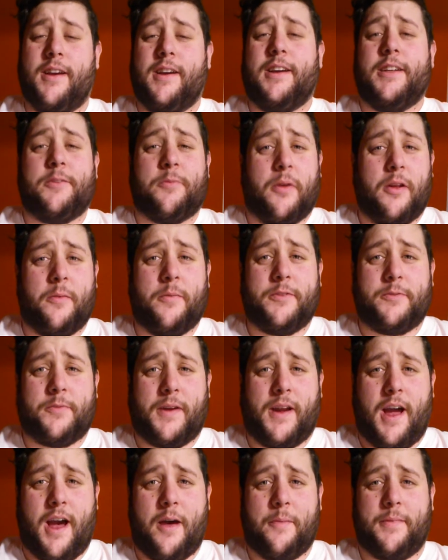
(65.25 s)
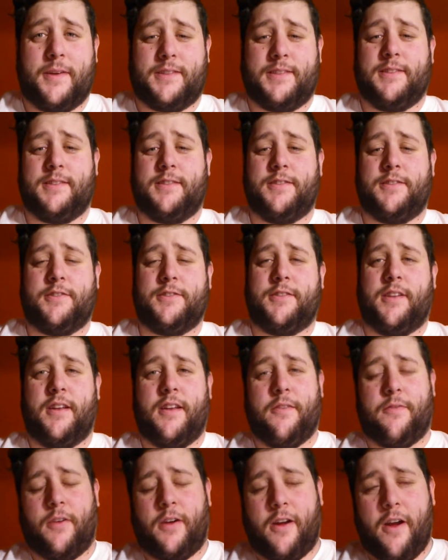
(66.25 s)
It's pretty much what comics is. It's just a
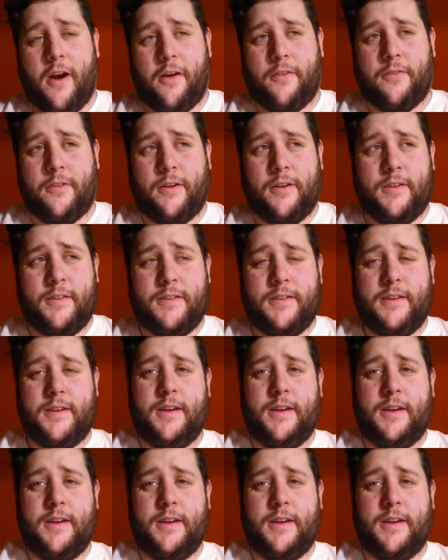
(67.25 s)
different cover.